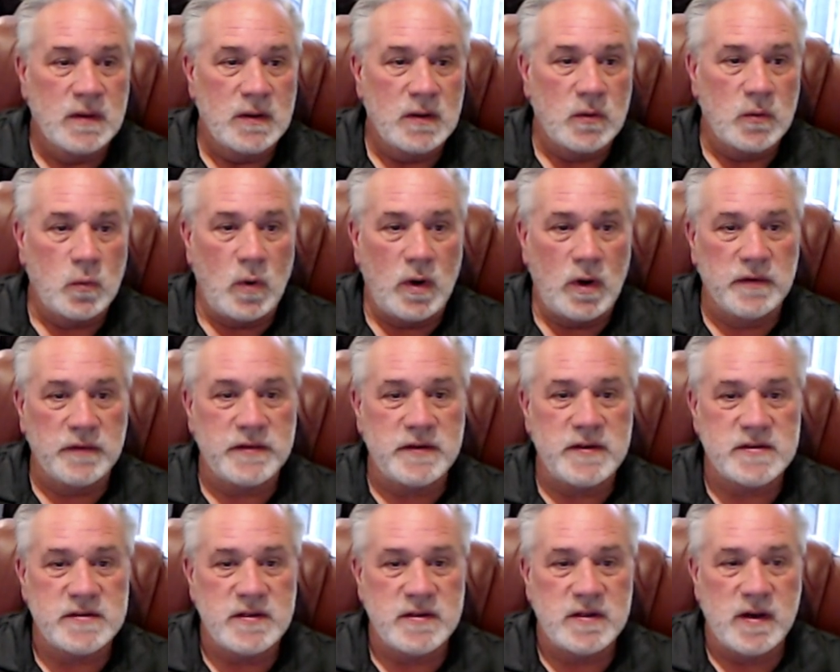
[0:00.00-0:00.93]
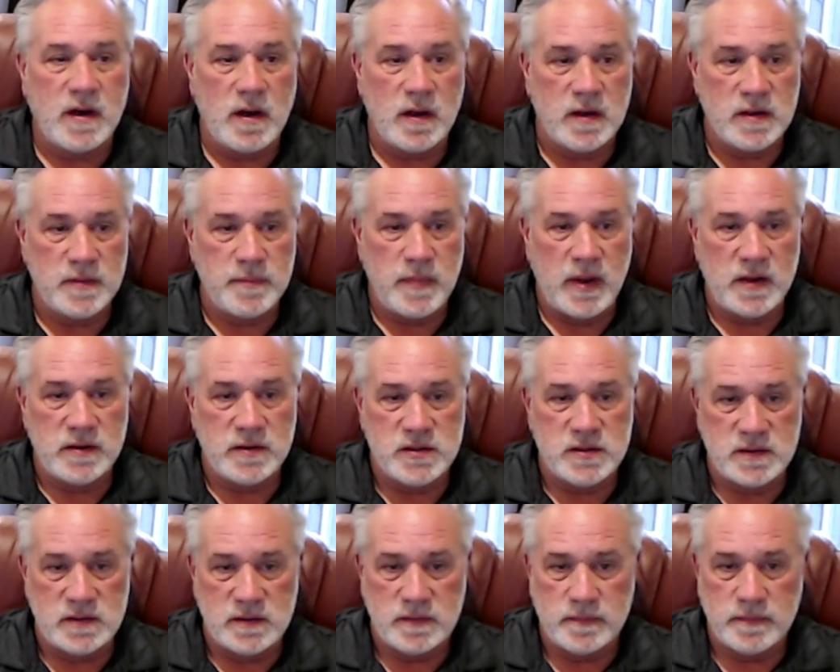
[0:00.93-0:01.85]
Walt Disney, The Haunted
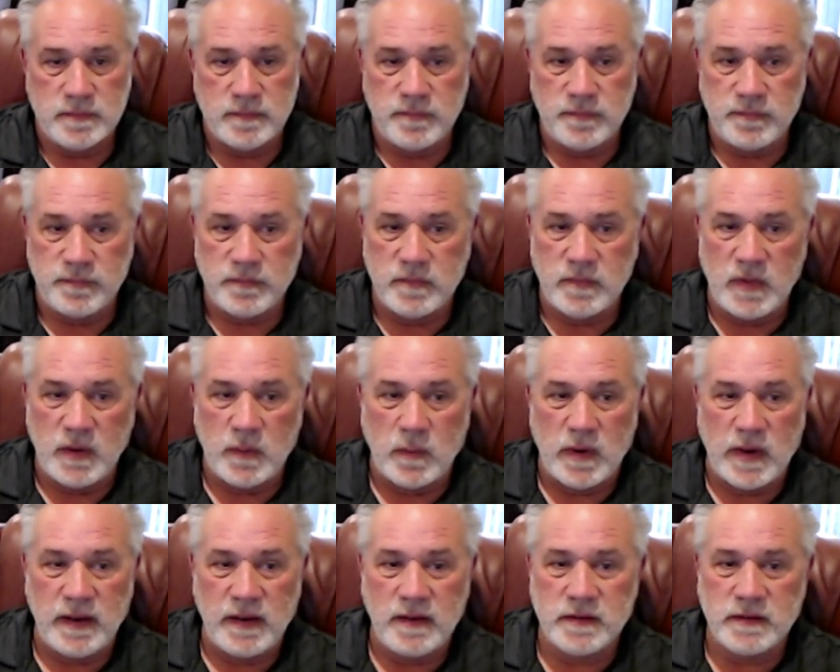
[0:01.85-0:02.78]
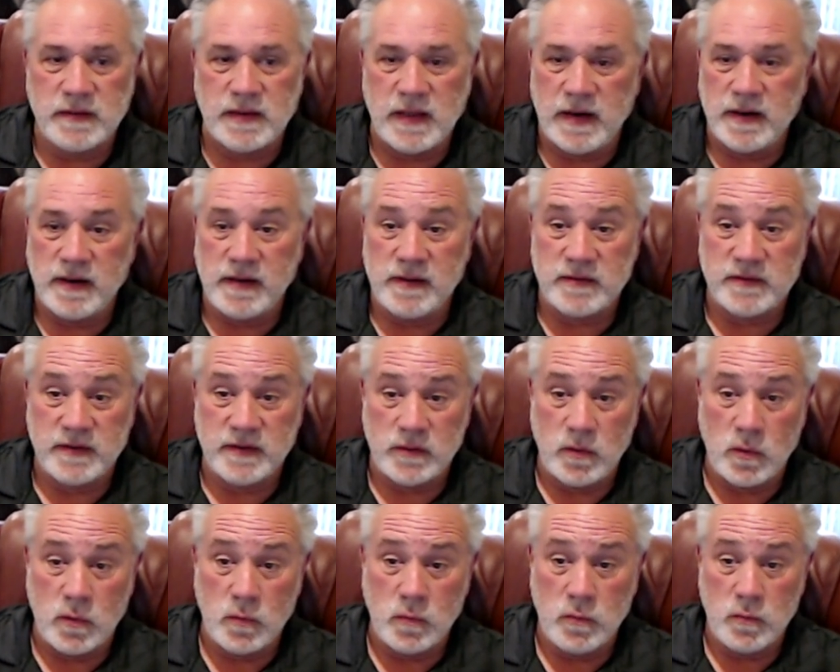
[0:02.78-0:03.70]
Mansion. And when I looked at it, I said,
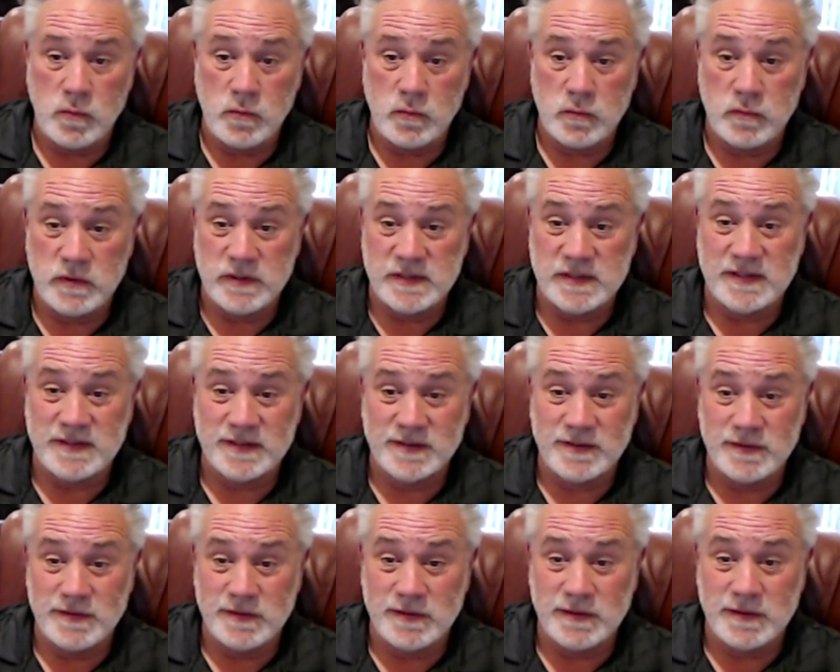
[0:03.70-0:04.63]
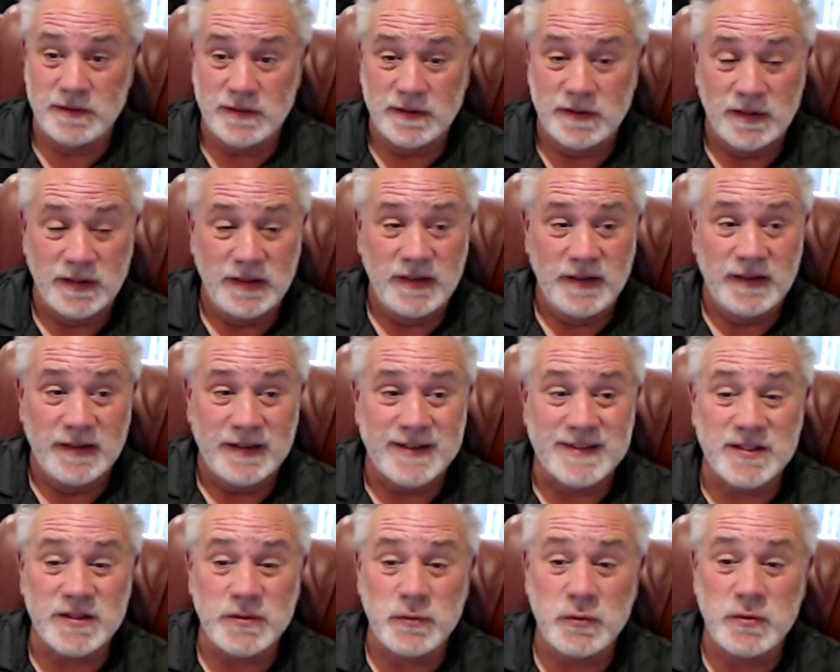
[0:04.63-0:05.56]
"Oh, this is good,"
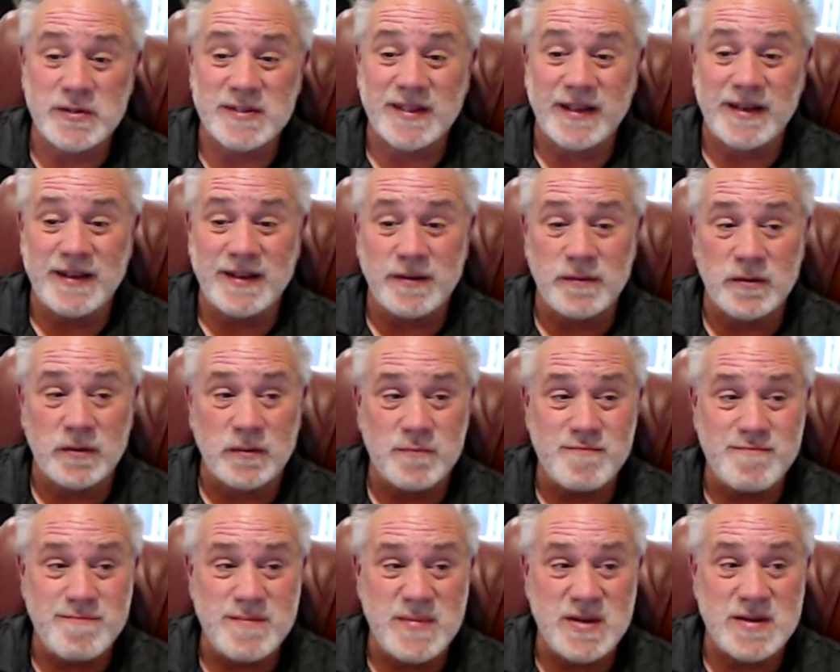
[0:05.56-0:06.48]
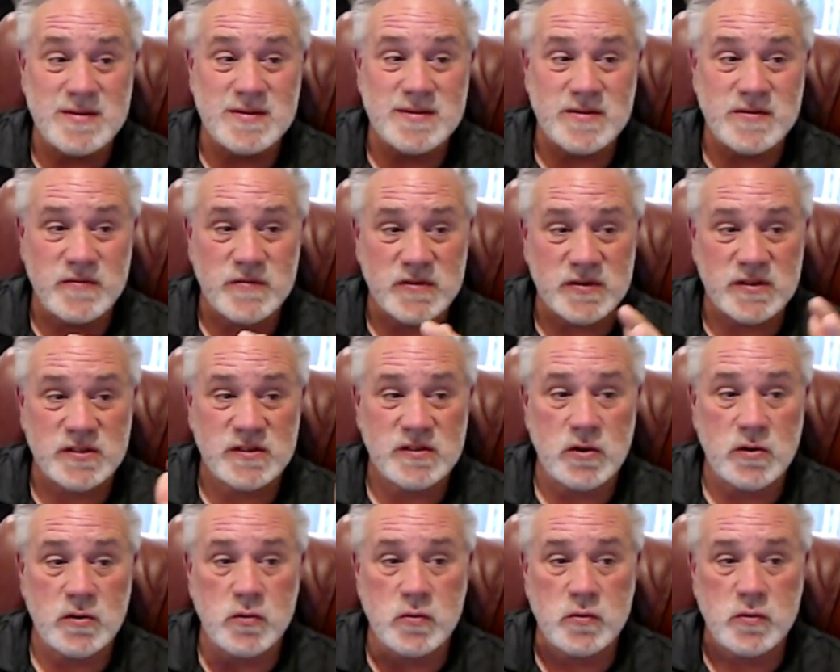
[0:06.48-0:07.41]
because it was like mint. It was
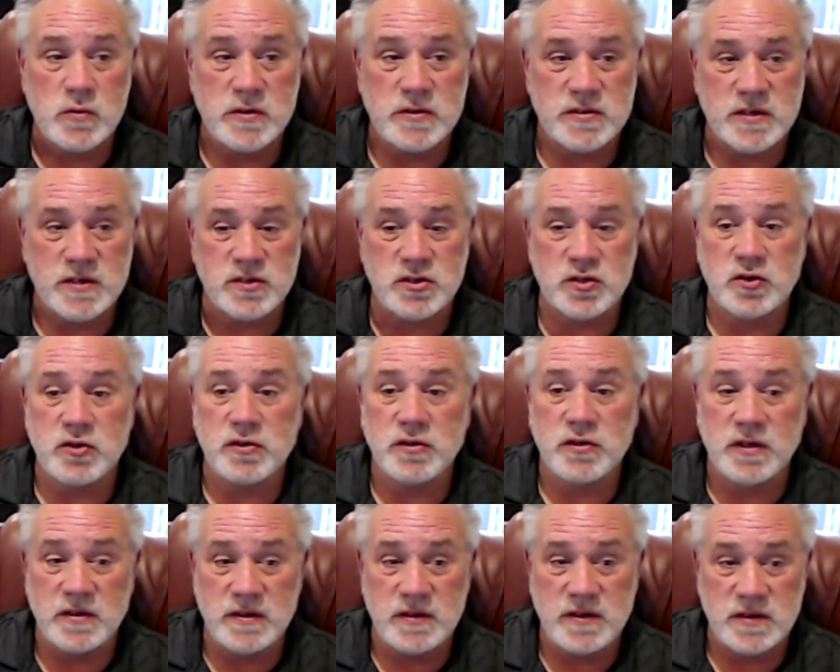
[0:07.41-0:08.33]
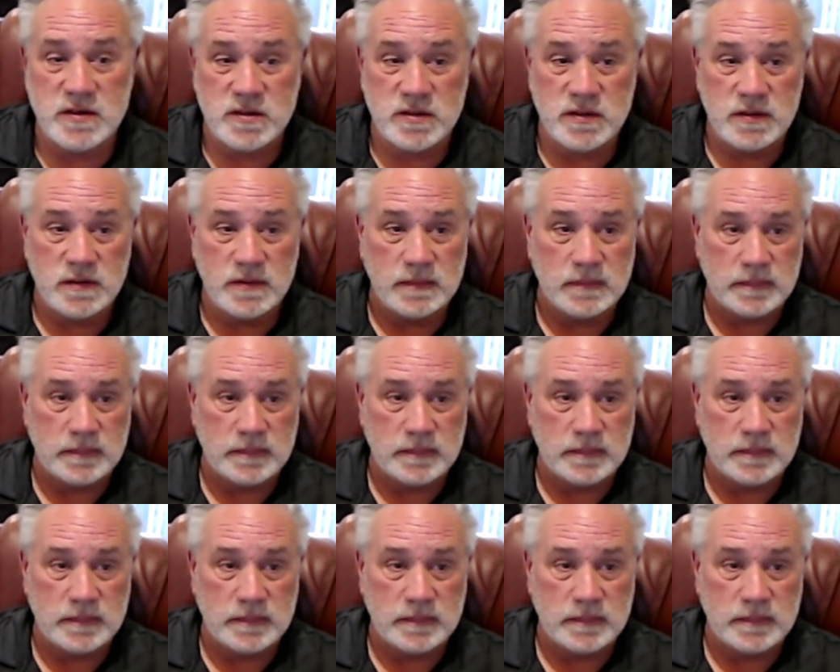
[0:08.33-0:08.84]
so in such good condition.